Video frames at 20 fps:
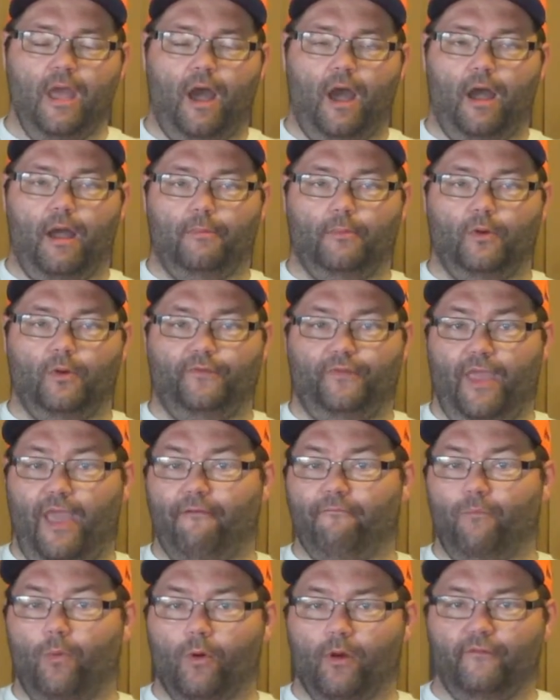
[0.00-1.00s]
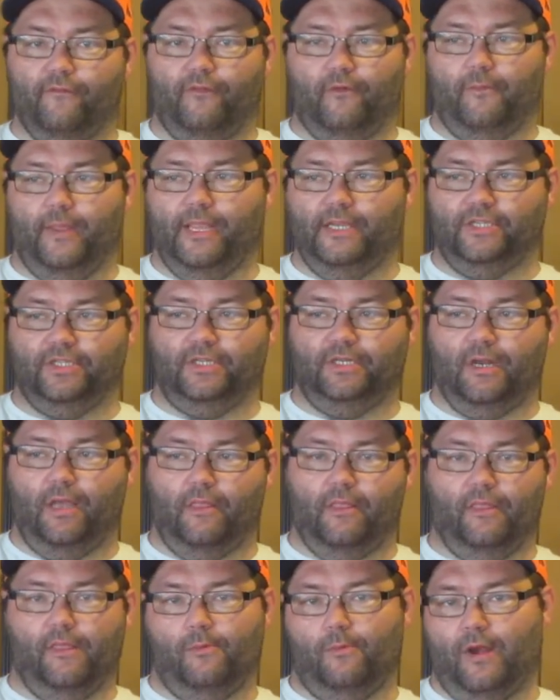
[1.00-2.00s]
or if you have more information
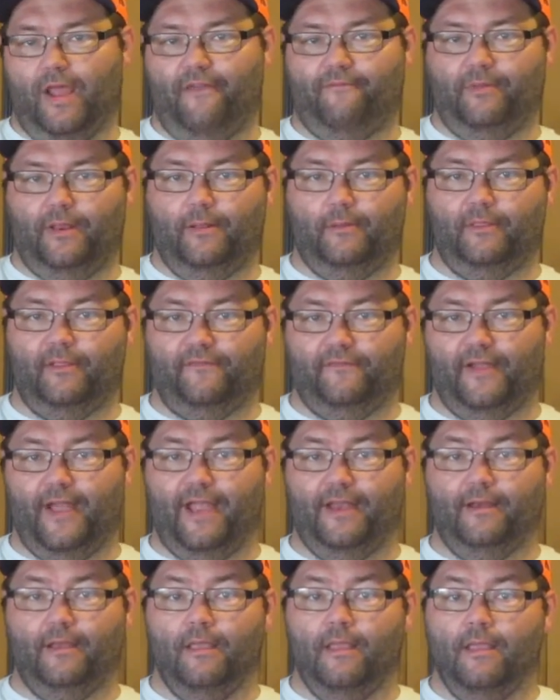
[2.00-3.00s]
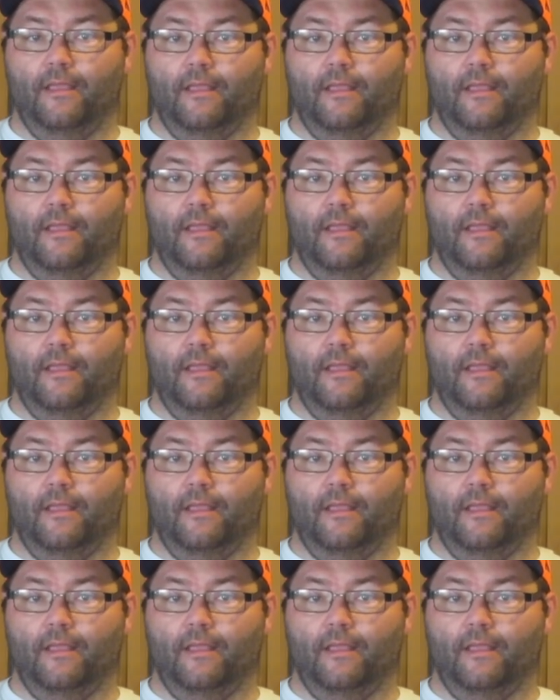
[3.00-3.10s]
other than what I've been able to find,